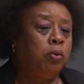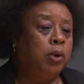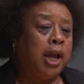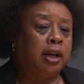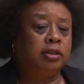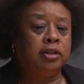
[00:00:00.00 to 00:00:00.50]

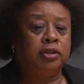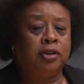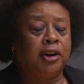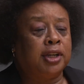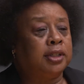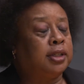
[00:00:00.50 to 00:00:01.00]
We actually
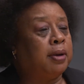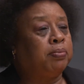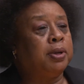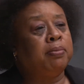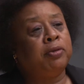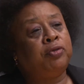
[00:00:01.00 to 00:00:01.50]
started
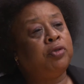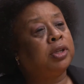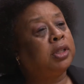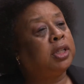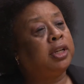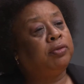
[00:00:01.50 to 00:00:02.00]
September
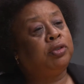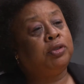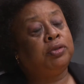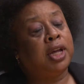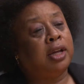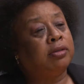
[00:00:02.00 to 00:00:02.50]
14th,
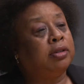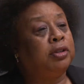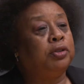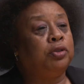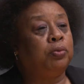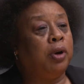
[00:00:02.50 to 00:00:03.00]

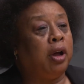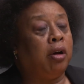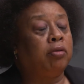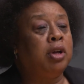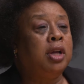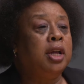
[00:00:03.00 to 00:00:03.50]

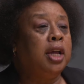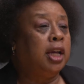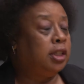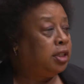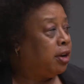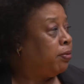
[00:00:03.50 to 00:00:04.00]
2012.
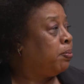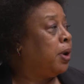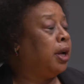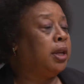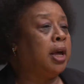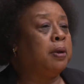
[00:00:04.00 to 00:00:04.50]
And Jeff
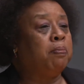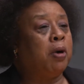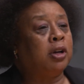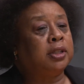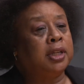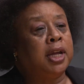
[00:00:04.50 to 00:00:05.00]
Brown out of
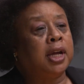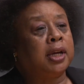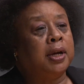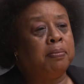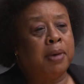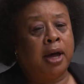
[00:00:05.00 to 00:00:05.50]
Boston had
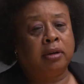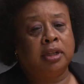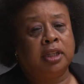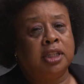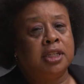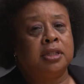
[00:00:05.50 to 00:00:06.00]
come out
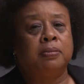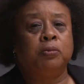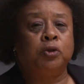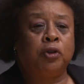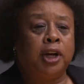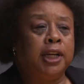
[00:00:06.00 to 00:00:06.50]
and did some
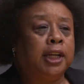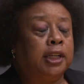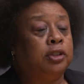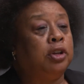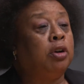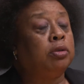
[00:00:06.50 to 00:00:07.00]
training
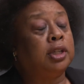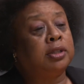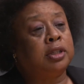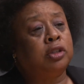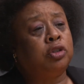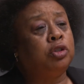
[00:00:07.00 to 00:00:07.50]
and told us
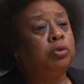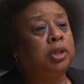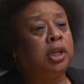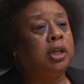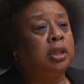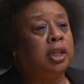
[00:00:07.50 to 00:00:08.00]
the two
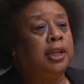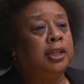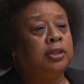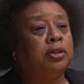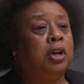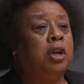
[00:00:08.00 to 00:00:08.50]
key
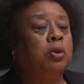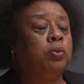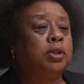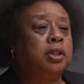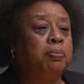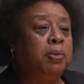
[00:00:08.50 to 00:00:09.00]
things
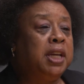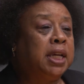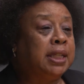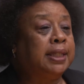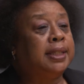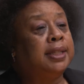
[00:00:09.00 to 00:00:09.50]
was to be
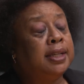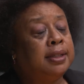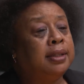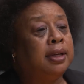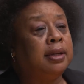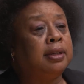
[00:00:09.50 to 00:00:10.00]

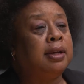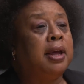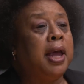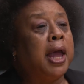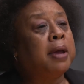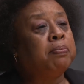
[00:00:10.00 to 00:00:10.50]
consistent
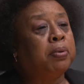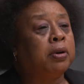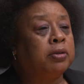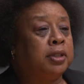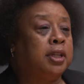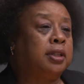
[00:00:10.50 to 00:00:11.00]
and
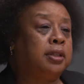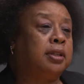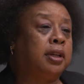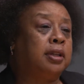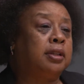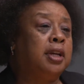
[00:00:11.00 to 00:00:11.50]

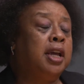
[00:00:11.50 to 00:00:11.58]
persistent.